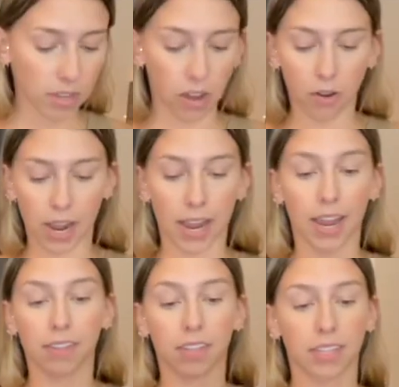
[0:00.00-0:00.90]
Okay,
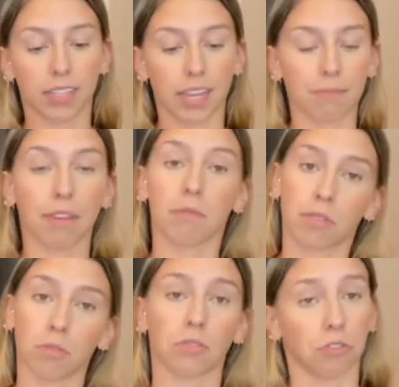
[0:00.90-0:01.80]
and then the same thing with
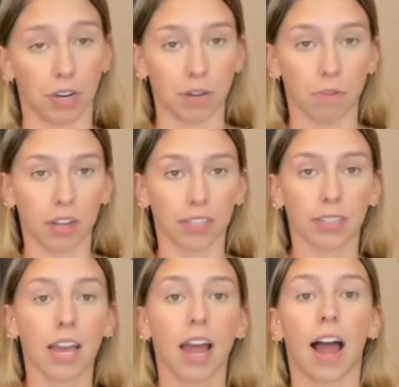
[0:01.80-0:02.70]
those green ones.
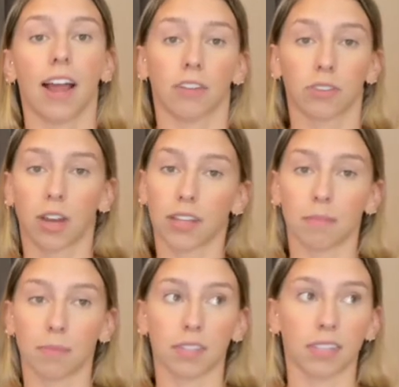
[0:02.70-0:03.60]
I also got
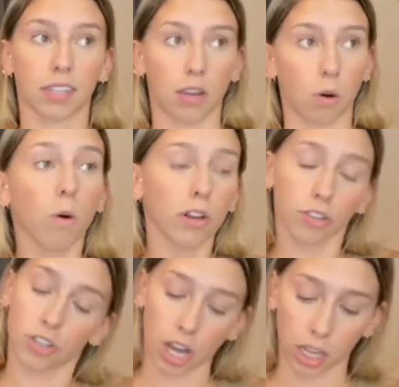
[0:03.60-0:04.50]
them in this like
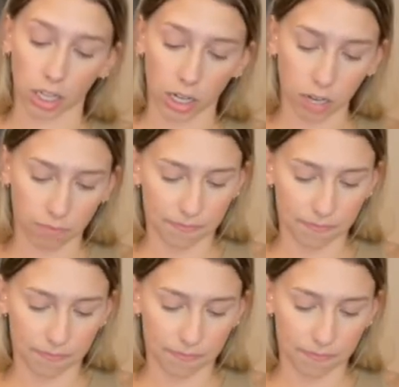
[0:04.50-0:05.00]
orange color.